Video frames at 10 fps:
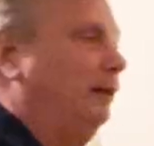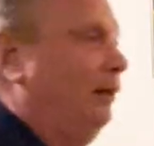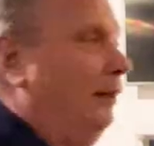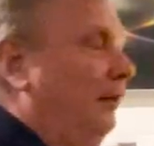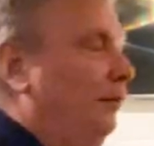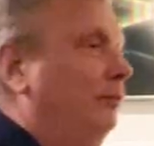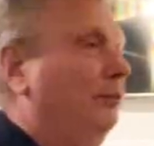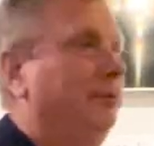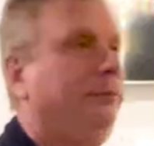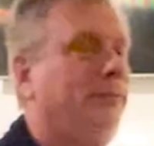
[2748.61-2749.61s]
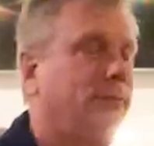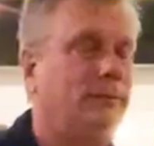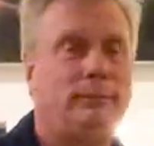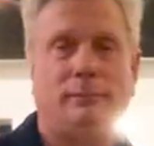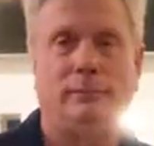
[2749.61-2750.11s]
Um,
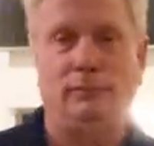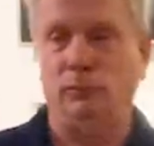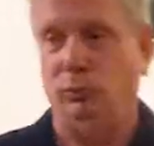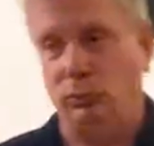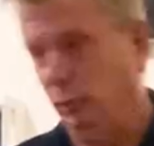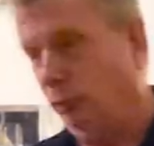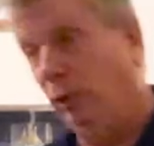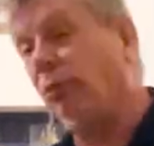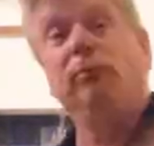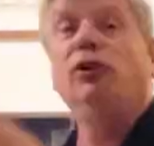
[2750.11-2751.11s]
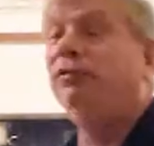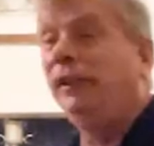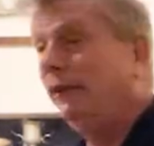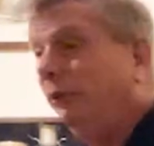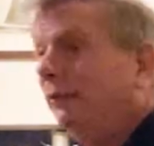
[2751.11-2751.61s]
we
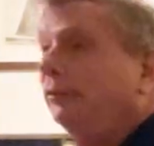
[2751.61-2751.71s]
removed it.